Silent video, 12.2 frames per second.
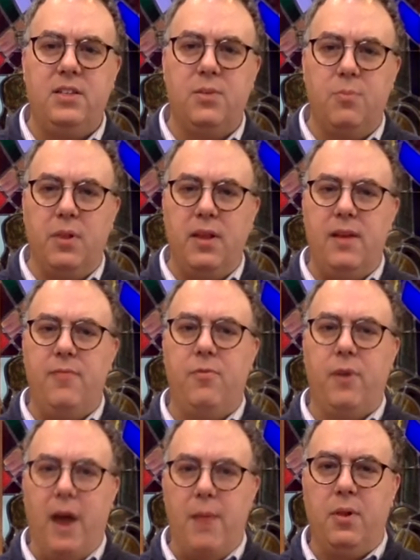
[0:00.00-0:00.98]
to believe
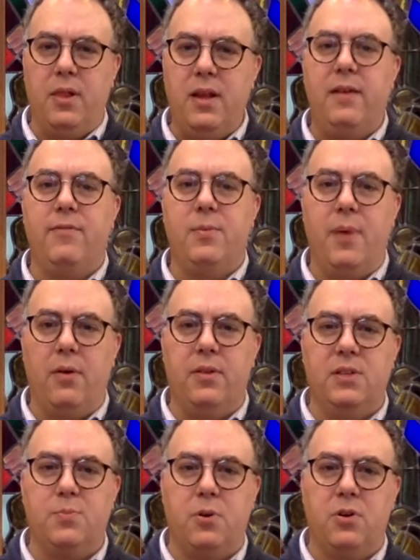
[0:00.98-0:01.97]
what I believed about
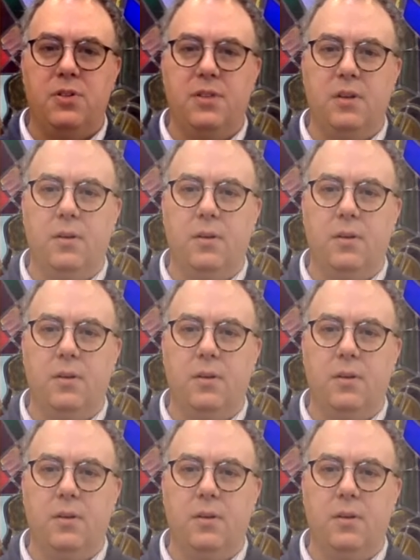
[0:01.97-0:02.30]
this person?